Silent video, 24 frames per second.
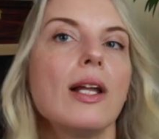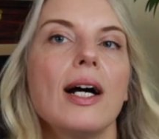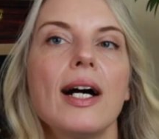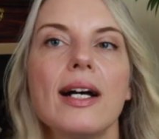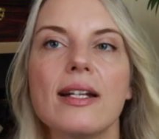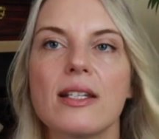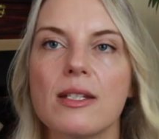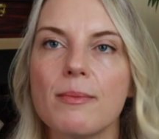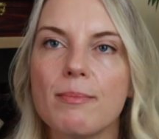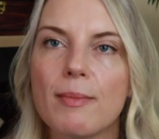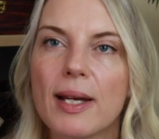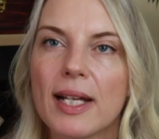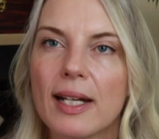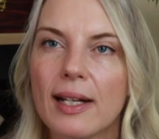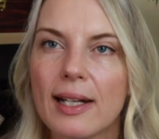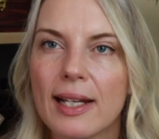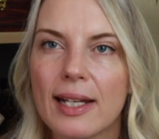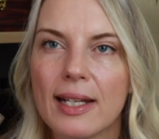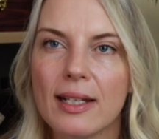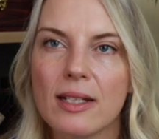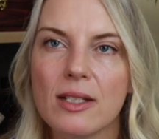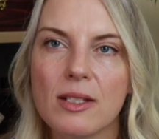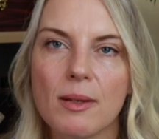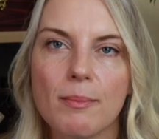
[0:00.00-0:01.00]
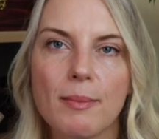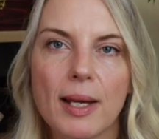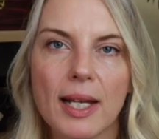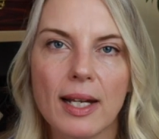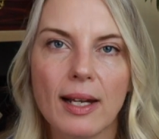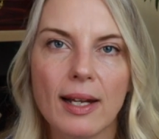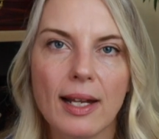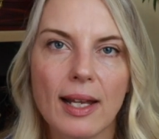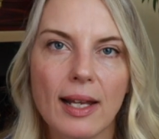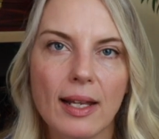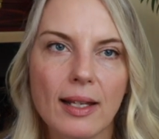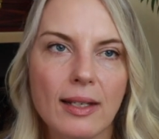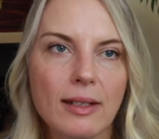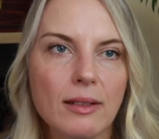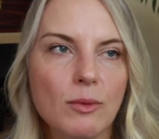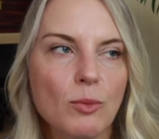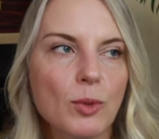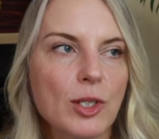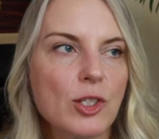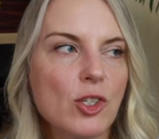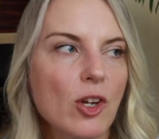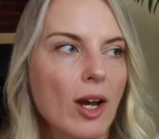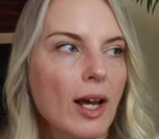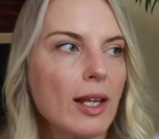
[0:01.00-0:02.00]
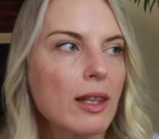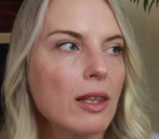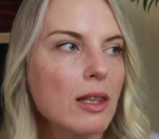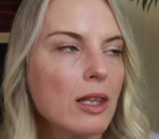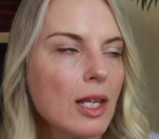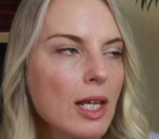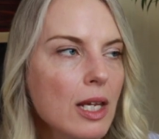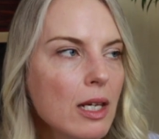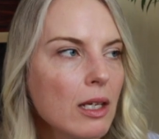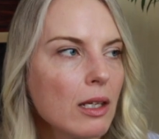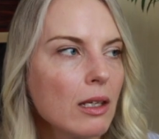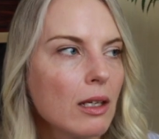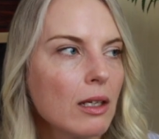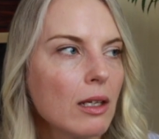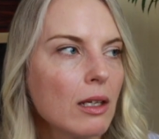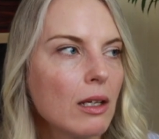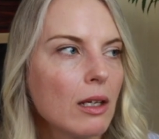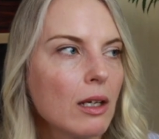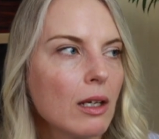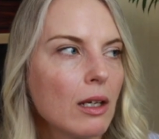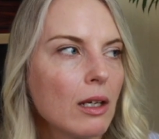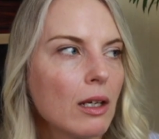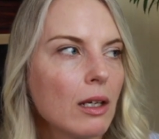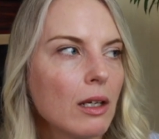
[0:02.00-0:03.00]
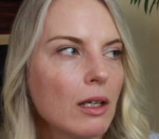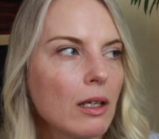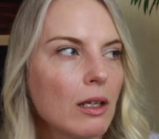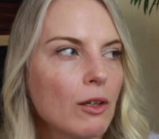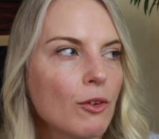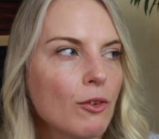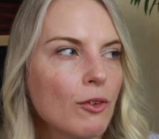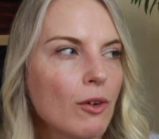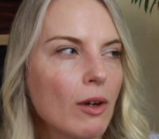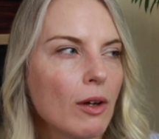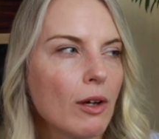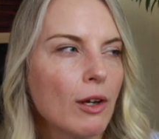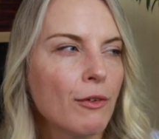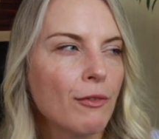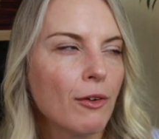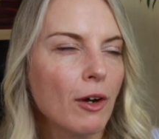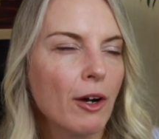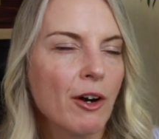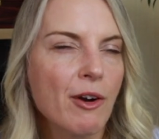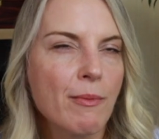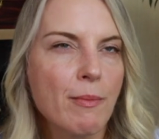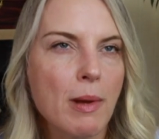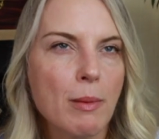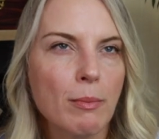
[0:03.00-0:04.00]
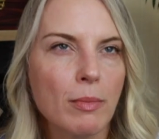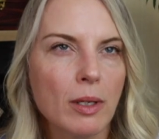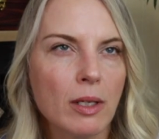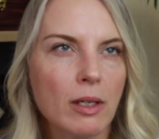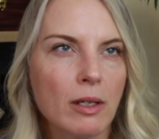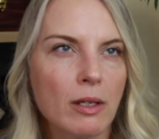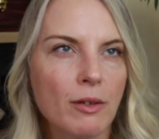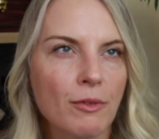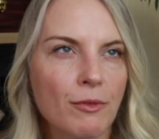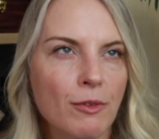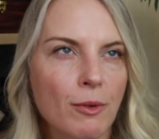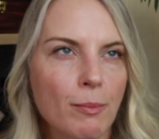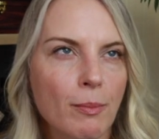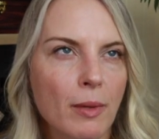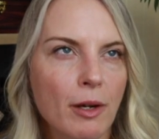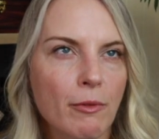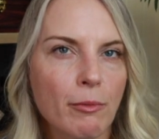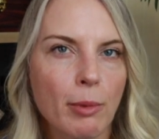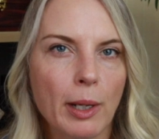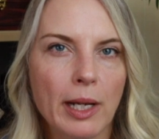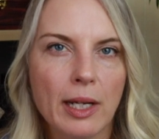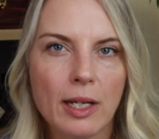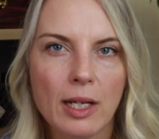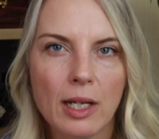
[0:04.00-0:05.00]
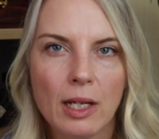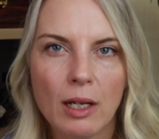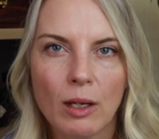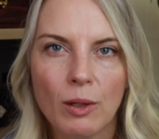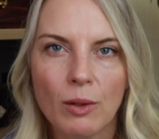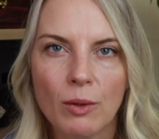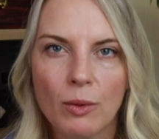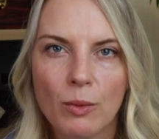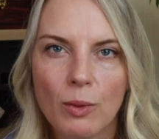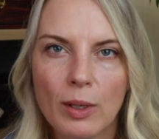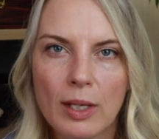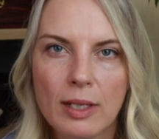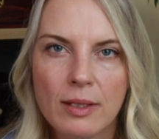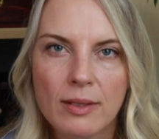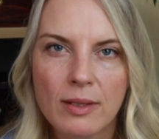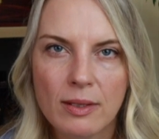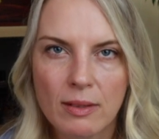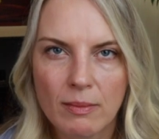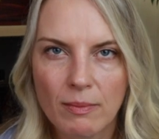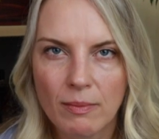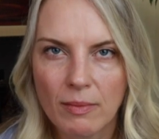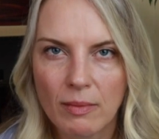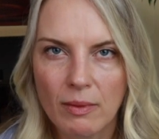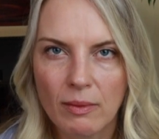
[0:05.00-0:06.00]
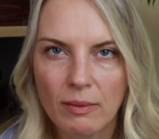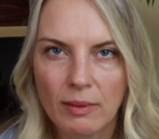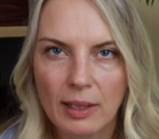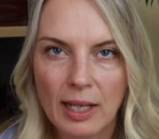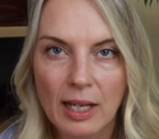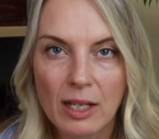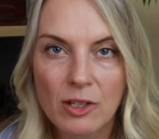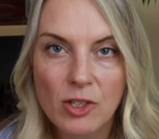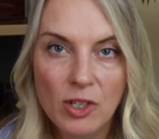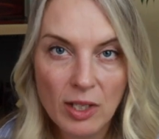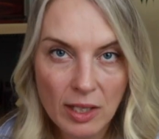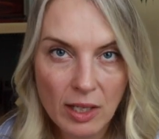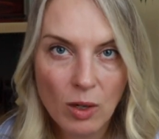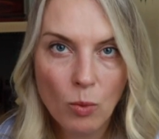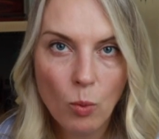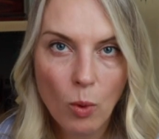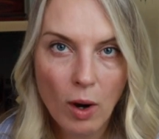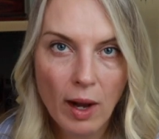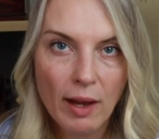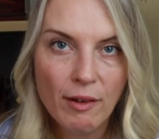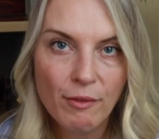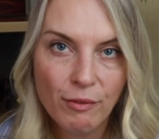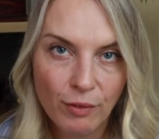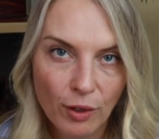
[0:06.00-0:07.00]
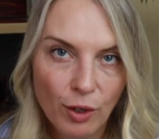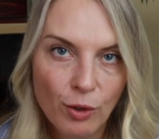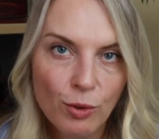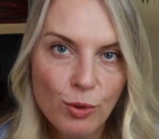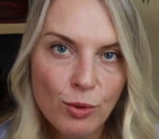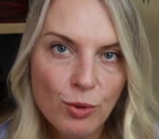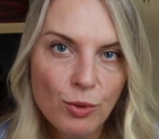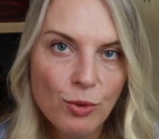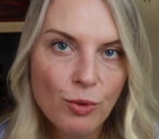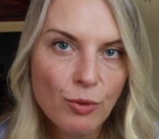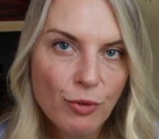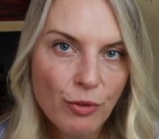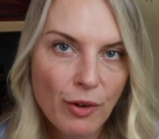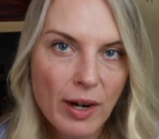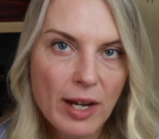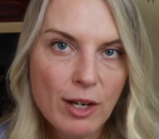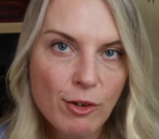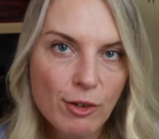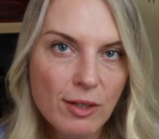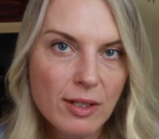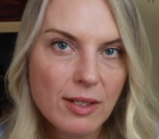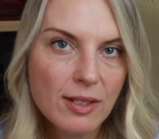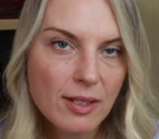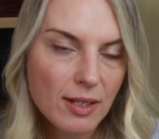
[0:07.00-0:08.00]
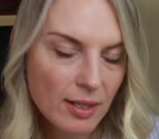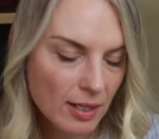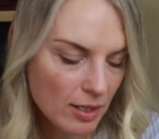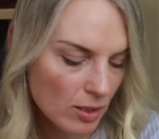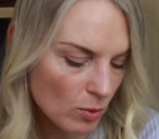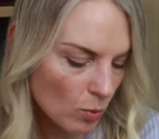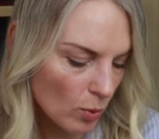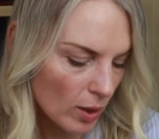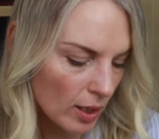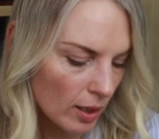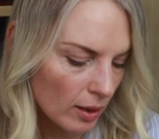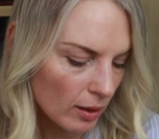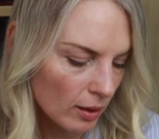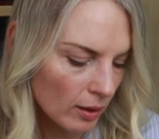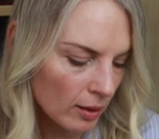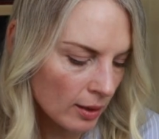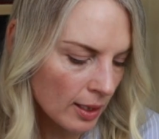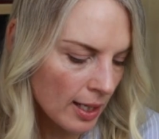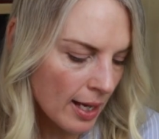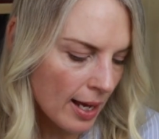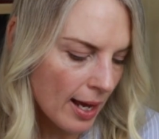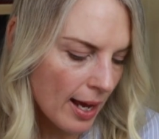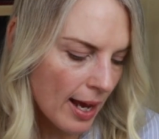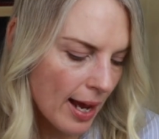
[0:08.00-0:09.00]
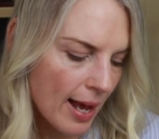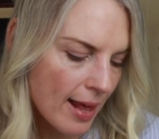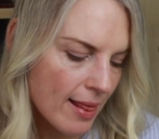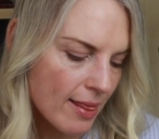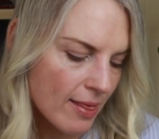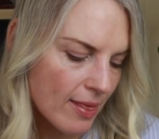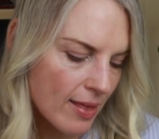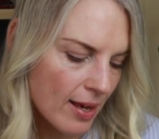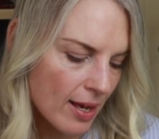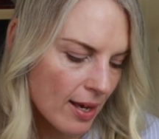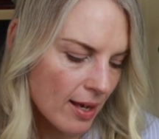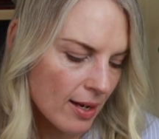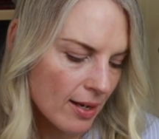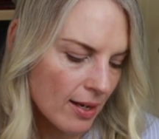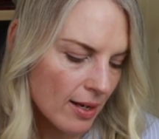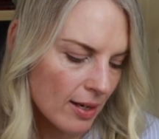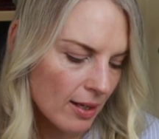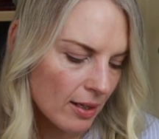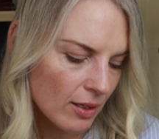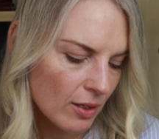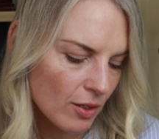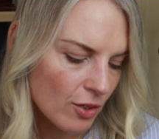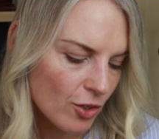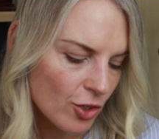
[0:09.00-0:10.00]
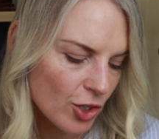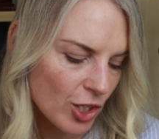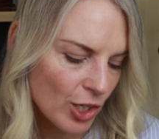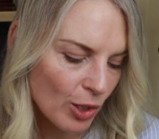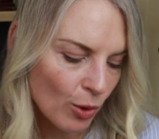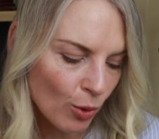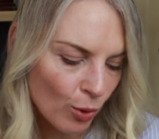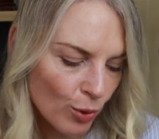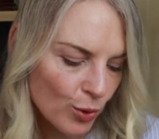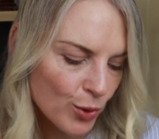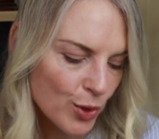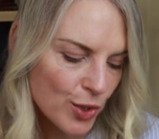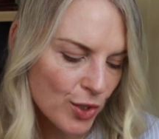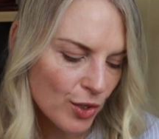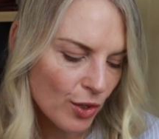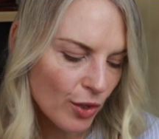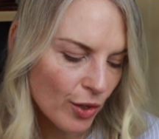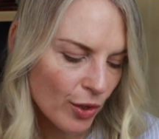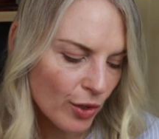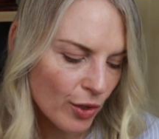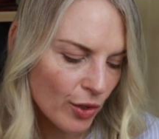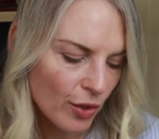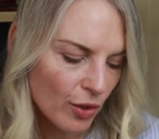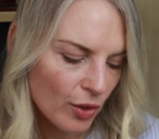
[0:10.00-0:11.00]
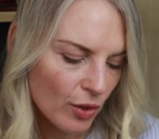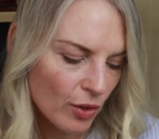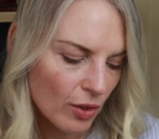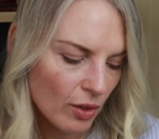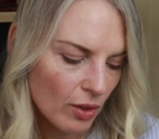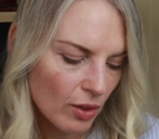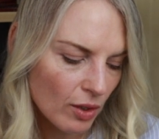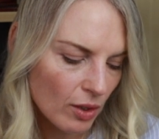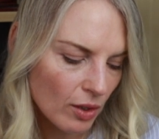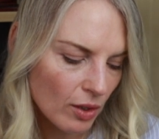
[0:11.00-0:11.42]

liked Madeleine de Madeleine, which I think if I remember from my reading, is largely a white floral fragrance as well. And then she also,